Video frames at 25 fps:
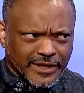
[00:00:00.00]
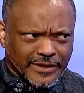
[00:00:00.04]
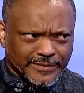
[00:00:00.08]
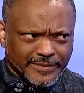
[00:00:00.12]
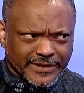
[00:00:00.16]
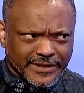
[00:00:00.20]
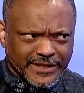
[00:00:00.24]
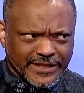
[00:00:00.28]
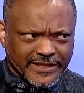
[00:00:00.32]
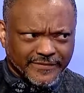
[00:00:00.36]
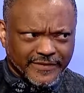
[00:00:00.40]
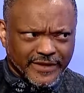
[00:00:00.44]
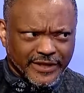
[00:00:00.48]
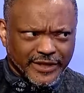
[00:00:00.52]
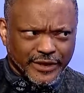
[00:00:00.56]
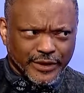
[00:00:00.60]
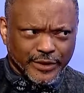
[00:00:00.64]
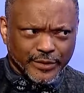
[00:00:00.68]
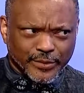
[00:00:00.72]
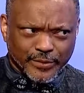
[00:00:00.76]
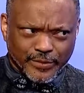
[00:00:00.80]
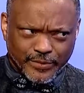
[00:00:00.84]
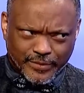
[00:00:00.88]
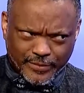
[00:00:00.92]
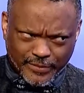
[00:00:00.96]
I believe, that
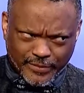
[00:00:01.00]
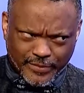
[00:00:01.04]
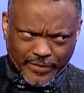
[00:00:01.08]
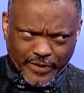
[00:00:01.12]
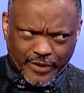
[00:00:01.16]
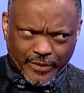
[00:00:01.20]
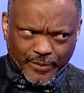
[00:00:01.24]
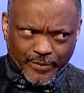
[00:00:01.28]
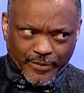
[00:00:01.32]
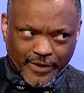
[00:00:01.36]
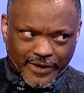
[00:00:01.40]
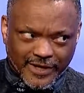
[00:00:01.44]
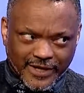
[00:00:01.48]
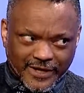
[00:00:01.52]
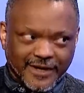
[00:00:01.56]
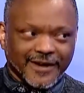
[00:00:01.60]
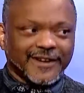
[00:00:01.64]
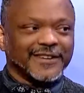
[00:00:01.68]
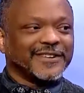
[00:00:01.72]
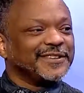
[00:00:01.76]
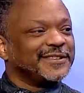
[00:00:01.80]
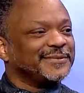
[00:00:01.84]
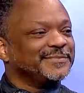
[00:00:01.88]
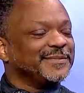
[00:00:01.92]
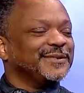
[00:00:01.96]
you are working
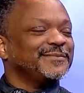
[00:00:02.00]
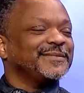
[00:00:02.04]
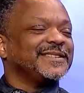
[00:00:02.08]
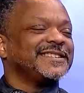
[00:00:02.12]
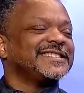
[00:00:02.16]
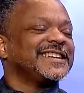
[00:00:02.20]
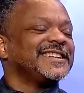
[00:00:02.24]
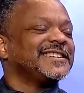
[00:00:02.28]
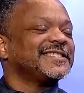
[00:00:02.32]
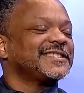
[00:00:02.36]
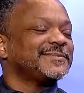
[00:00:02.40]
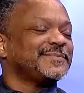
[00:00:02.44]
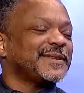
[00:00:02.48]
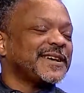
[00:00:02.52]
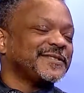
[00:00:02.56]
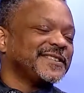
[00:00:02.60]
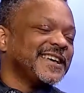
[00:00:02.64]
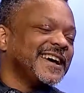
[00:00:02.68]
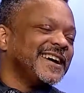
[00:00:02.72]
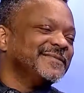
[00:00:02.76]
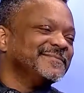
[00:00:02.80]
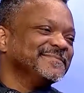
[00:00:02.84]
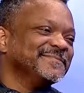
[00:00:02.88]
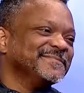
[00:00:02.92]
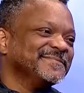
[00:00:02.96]
on at the moment. Tell us about
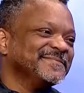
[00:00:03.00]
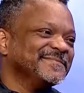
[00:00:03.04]
that.